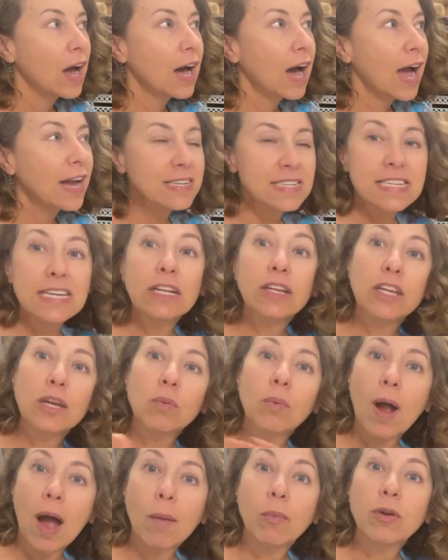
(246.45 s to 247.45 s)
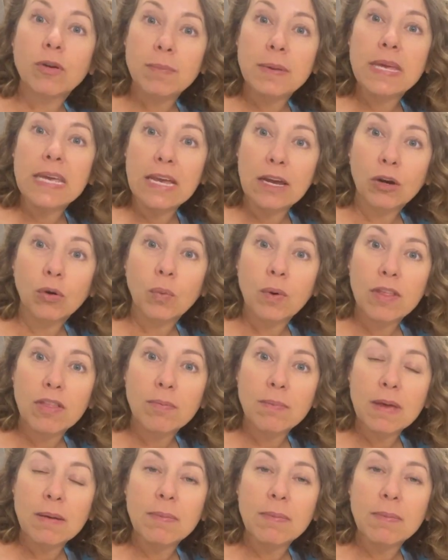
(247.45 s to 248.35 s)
Ideally, Rob would be here with me,